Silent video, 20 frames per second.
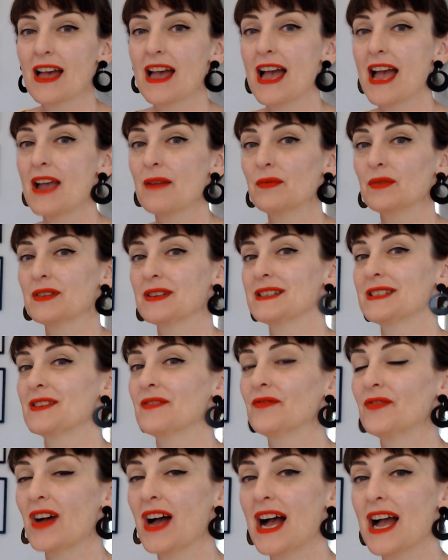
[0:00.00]
able to
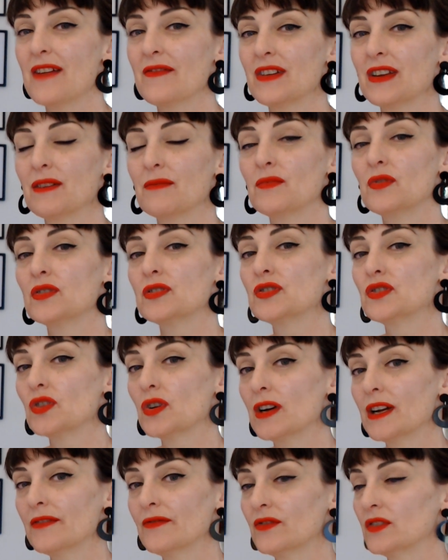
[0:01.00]
survive in a more
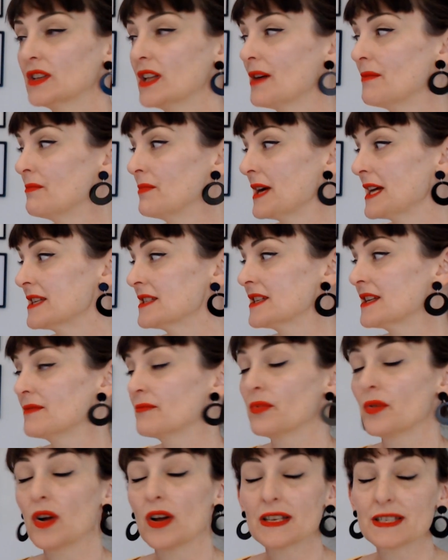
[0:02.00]
joyful, abundant,
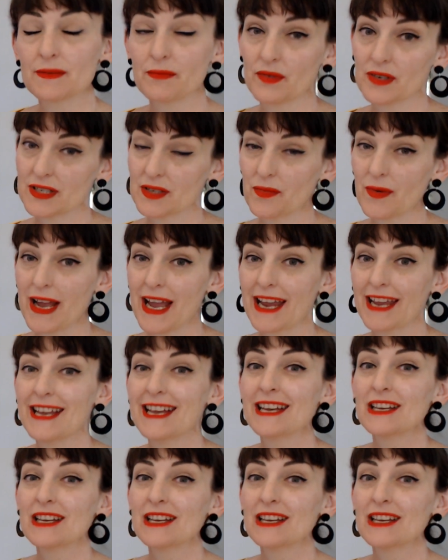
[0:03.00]
prosperous way.